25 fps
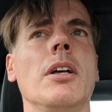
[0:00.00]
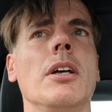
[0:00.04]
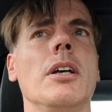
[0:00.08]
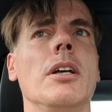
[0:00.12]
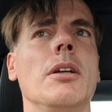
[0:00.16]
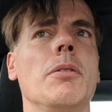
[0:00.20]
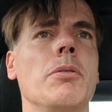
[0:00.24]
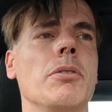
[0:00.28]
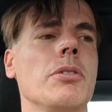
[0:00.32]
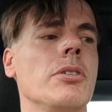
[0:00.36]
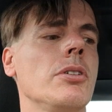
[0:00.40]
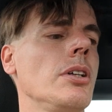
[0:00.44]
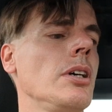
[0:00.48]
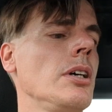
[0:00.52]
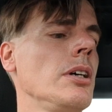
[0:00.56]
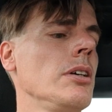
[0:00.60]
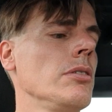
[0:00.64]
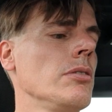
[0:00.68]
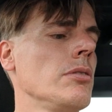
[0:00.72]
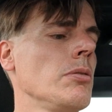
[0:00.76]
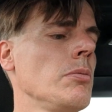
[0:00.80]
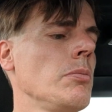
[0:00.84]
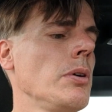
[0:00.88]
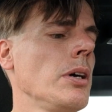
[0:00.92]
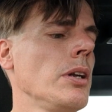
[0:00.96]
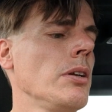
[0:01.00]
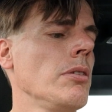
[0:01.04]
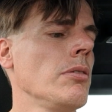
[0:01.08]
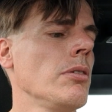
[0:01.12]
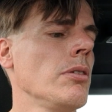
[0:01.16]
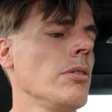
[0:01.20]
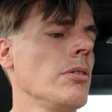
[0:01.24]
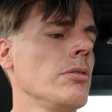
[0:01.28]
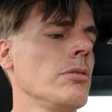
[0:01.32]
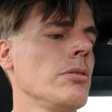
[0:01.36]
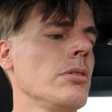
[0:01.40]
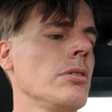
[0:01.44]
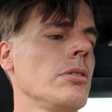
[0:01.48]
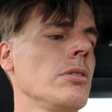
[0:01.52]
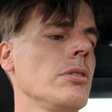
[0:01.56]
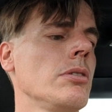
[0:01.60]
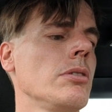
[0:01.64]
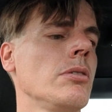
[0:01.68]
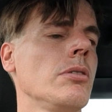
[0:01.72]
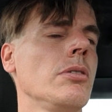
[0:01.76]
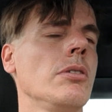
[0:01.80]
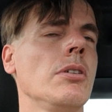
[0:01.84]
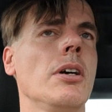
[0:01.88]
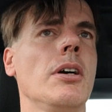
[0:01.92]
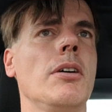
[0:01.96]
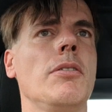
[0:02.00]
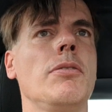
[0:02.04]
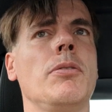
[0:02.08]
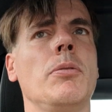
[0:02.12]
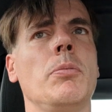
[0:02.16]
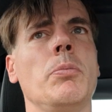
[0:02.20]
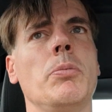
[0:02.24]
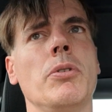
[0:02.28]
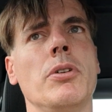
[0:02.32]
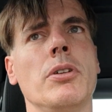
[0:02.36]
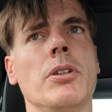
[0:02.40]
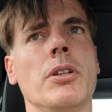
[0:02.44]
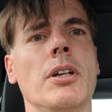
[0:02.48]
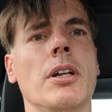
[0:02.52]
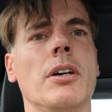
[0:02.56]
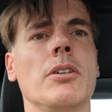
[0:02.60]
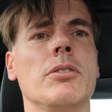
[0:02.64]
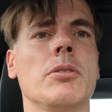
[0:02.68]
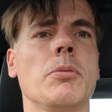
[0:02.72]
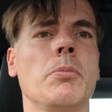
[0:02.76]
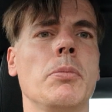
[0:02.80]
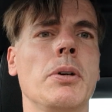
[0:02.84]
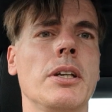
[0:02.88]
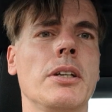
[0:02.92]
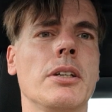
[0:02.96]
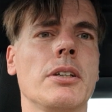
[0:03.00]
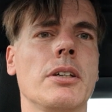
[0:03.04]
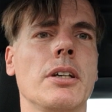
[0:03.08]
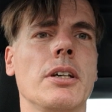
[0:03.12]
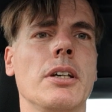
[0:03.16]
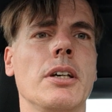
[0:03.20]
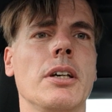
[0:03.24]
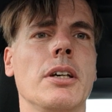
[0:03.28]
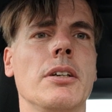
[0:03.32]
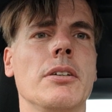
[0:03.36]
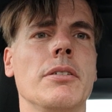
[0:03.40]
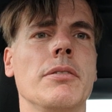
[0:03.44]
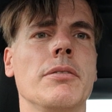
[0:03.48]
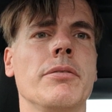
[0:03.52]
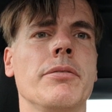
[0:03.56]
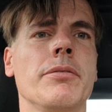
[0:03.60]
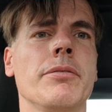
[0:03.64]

it will stay into manual, or you have to put it in automatic again.